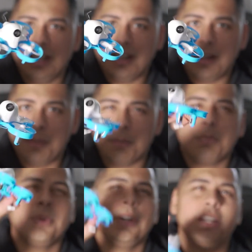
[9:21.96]

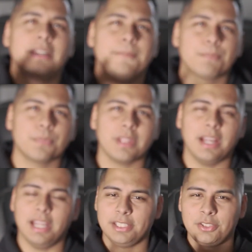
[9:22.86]
But
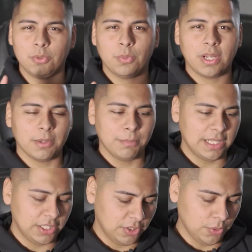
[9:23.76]
I do
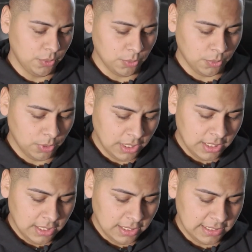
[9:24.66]
recommend you
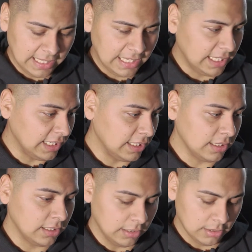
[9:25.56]

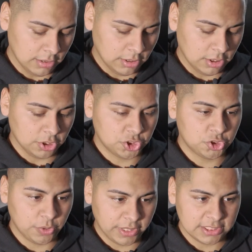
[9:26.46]
getting the
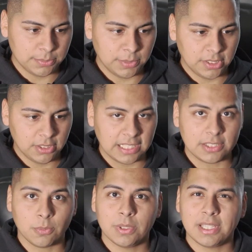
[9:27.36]
transmitter,
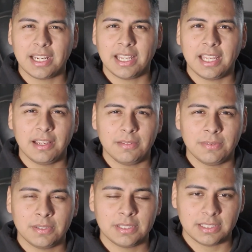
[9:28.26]
like the one that I
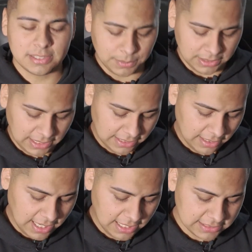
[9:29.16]
have, something like
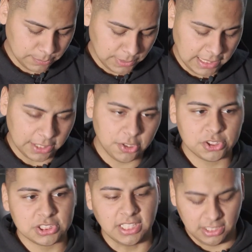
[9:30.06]
that, something that
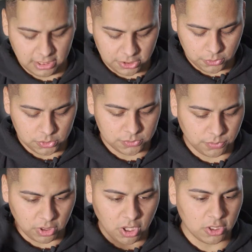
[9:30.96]
you're just gonna use
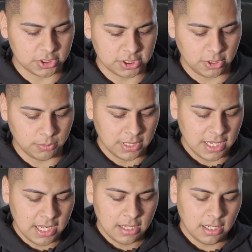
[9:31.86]
for long term.
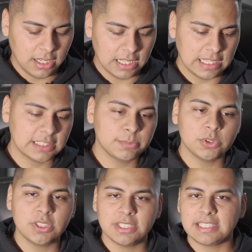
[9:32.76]
Because
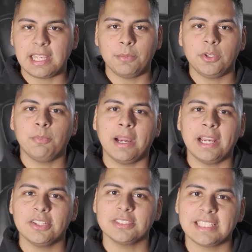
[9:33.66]
most of the time when you
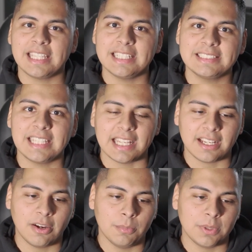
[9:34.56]
buy those kits that
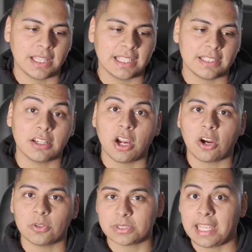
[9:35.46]
come with like the
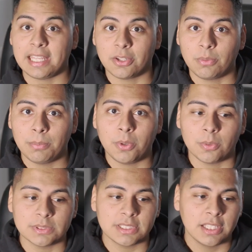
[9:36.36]
goggles and the
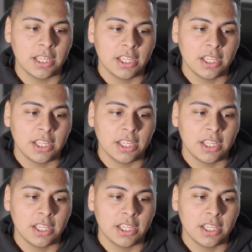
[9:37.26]
remotes,